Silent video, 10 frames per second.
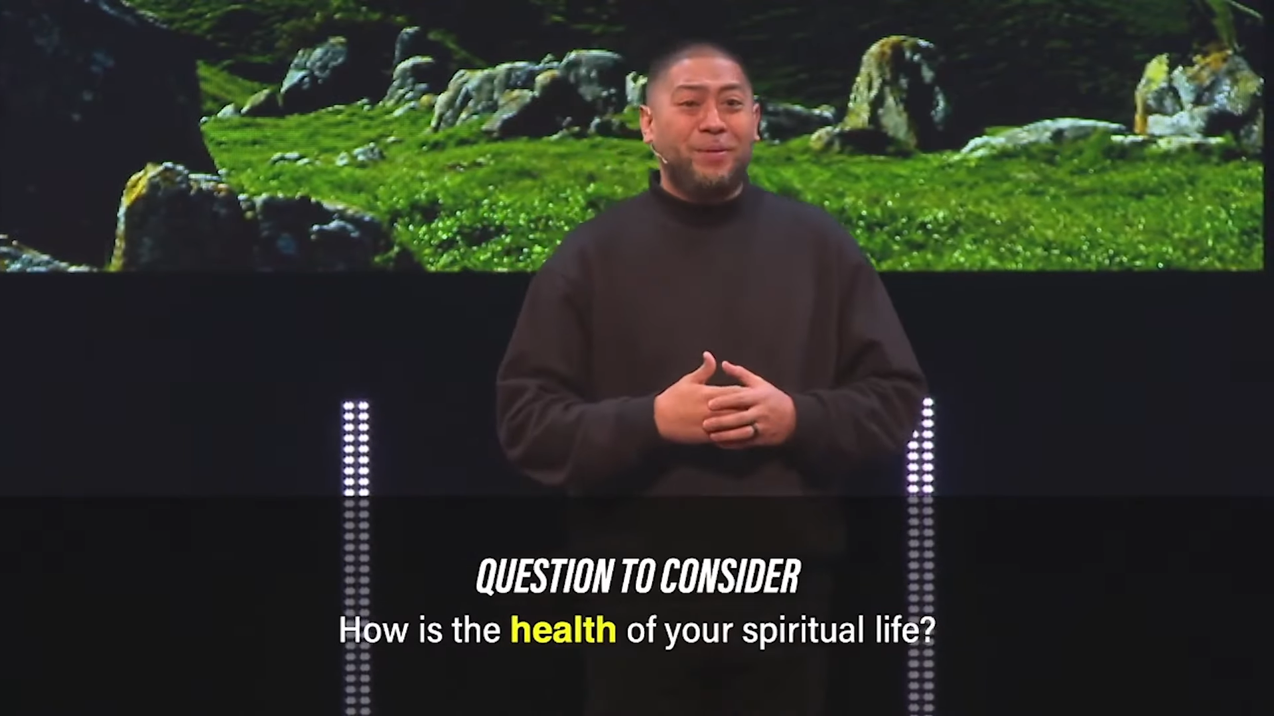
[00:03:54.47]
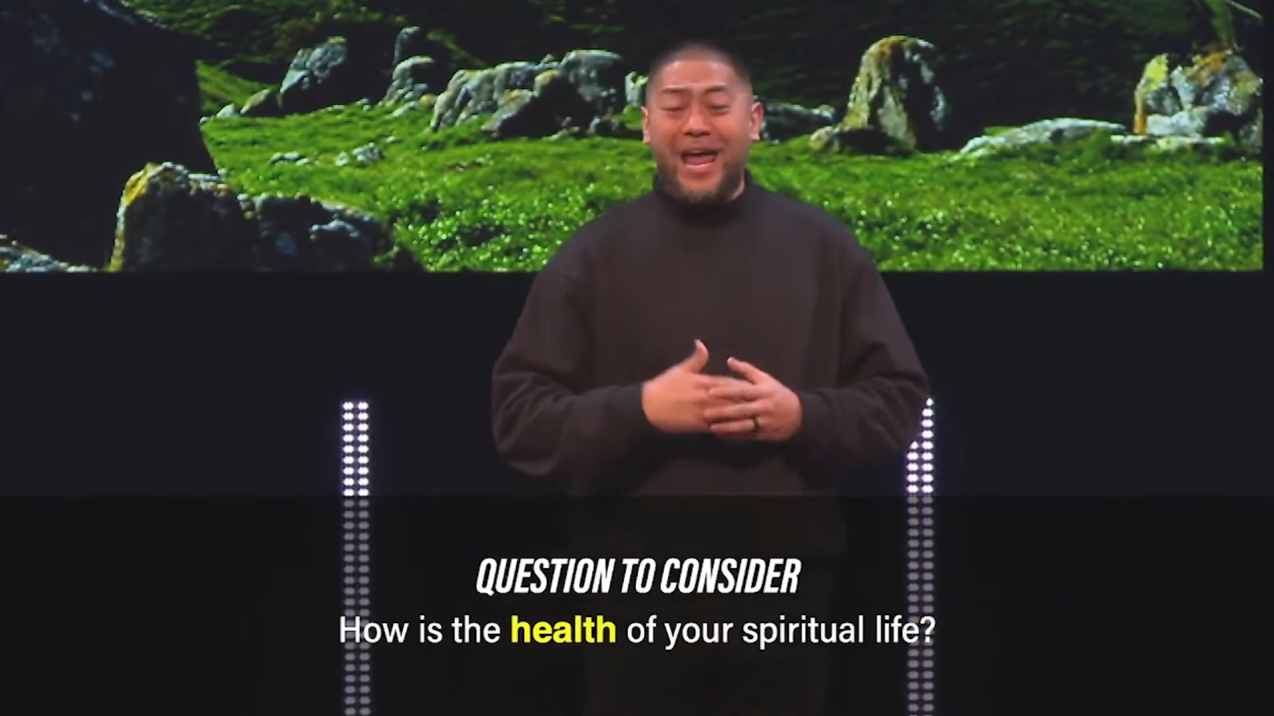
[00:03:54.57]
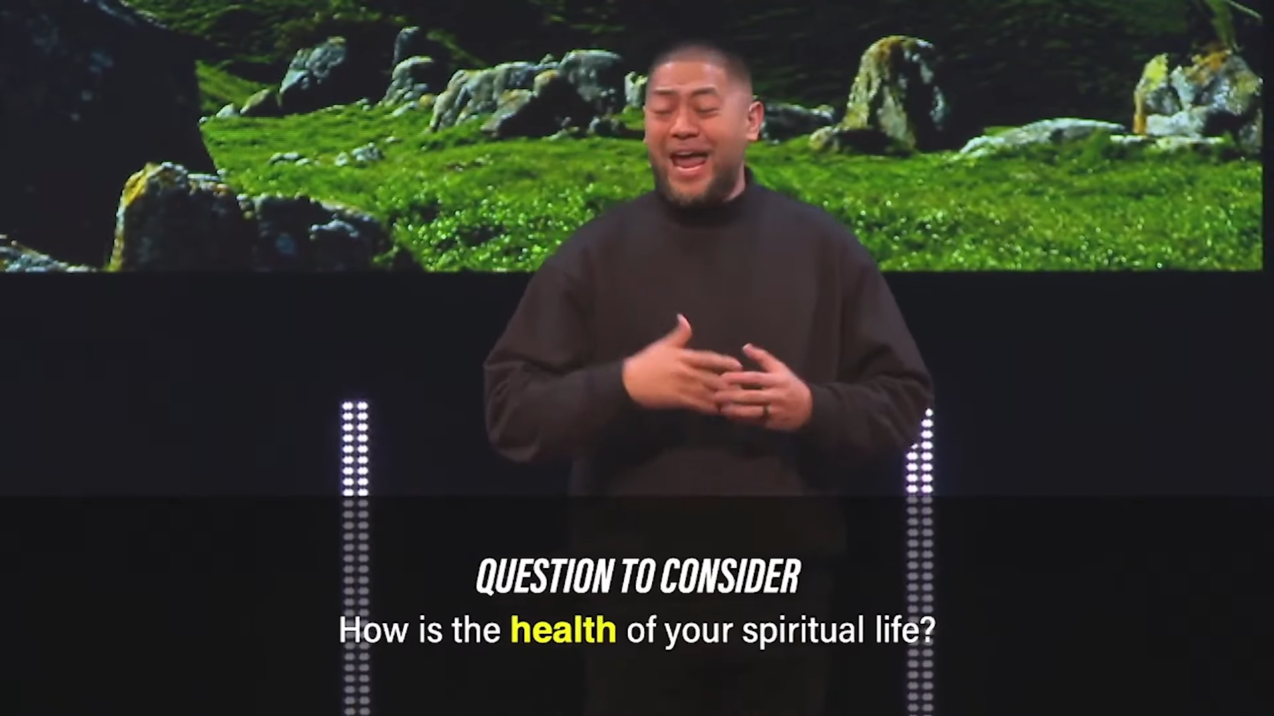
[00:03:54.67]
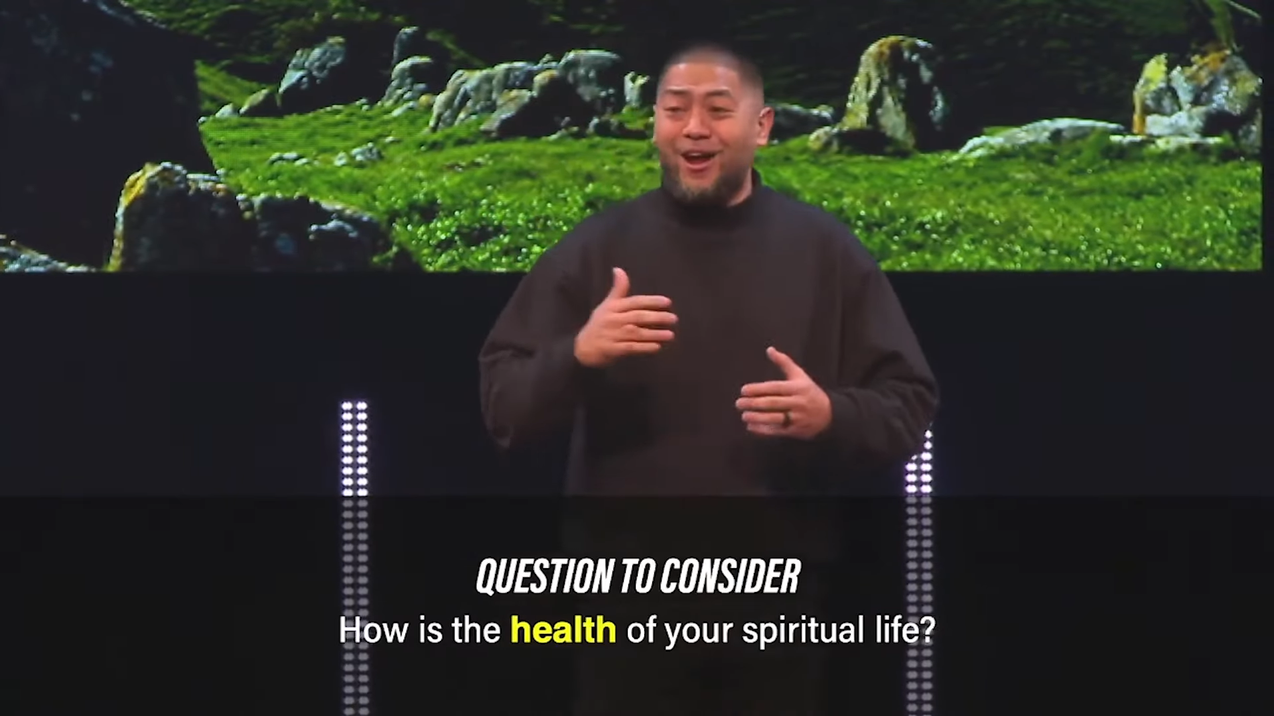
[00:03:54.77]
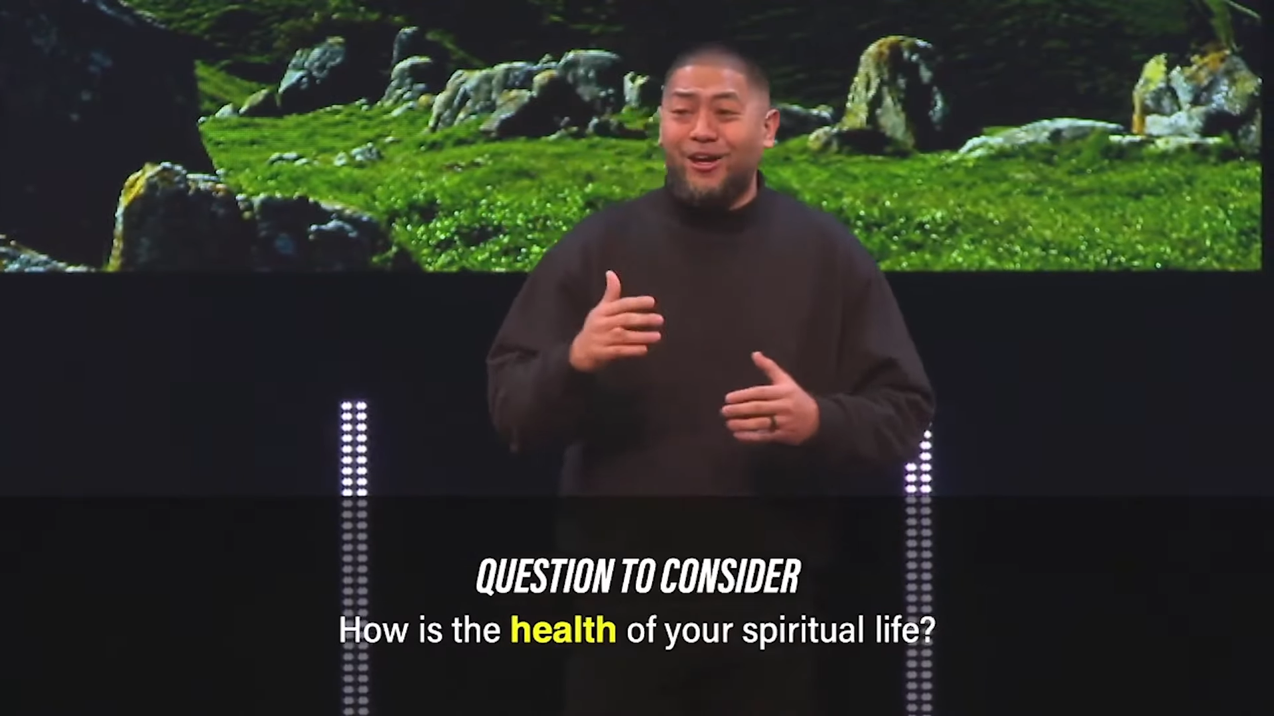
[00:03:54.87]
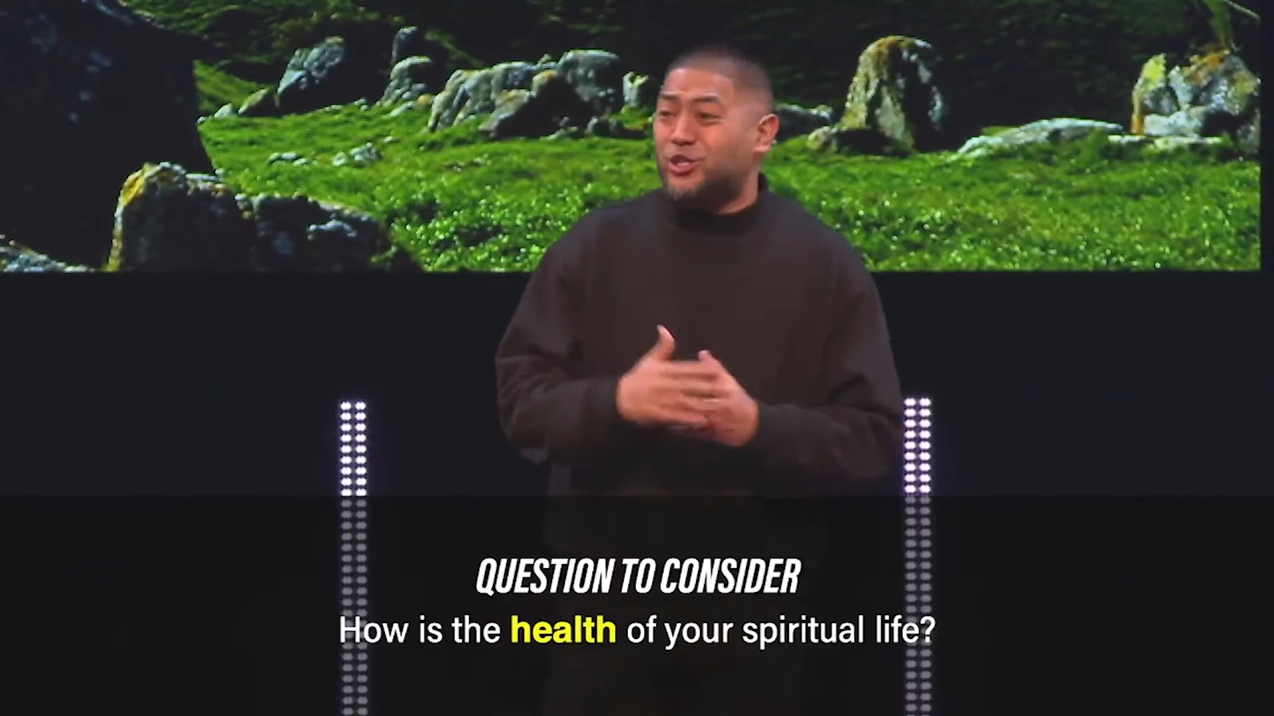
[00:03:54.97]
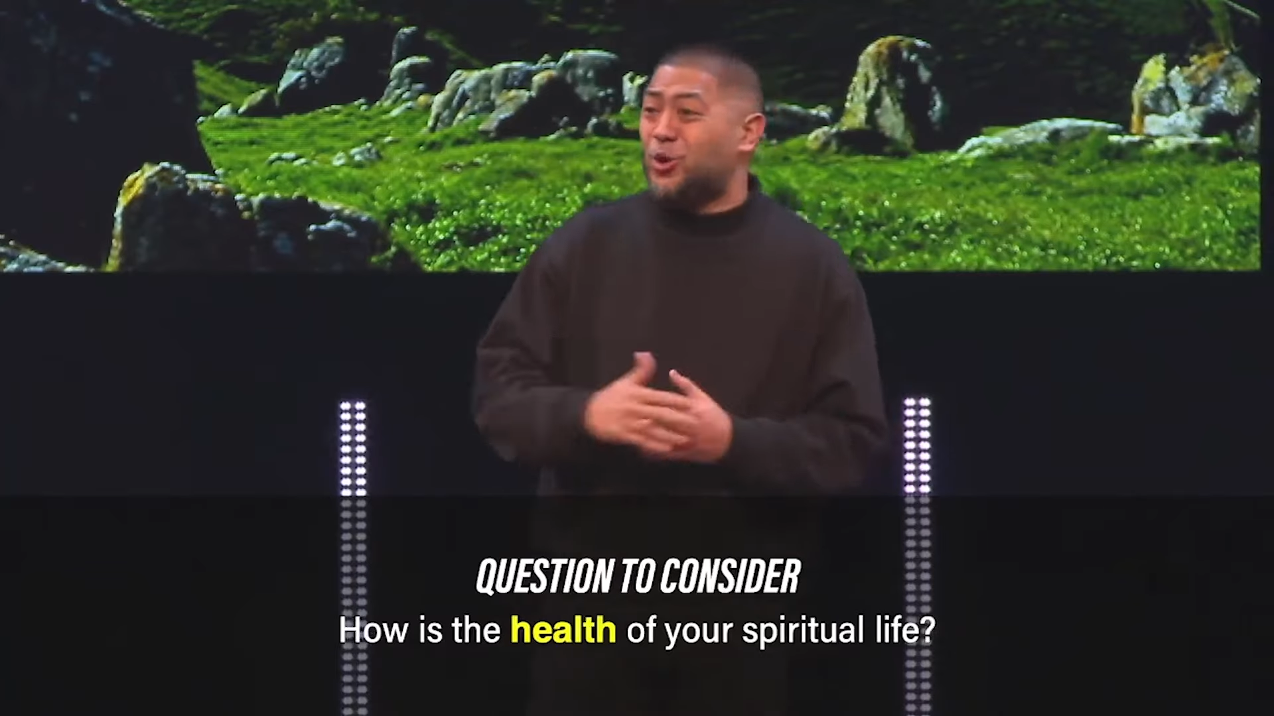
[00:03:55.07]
plan on